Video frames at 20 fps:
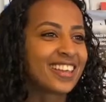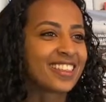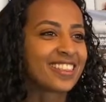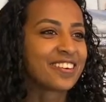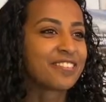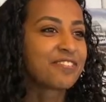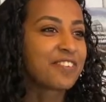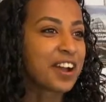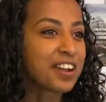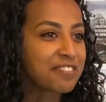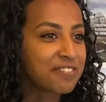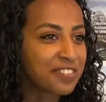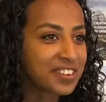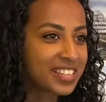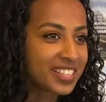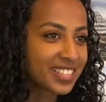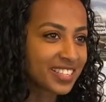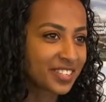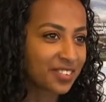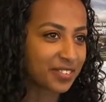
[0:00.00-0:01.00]
The 5
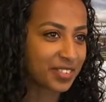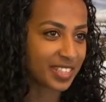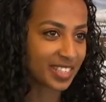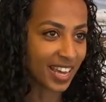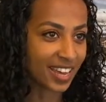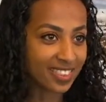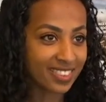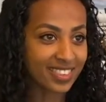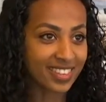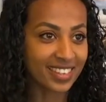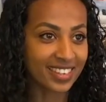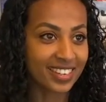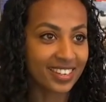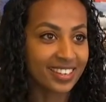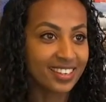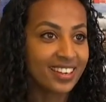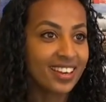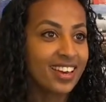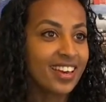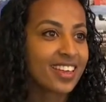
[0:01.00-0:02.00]
phases of design
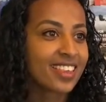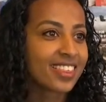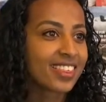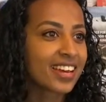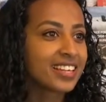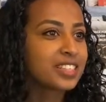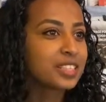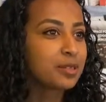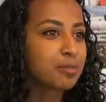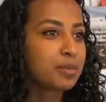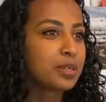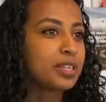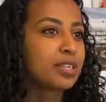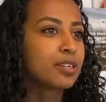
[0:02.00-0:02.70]
thinking tend to be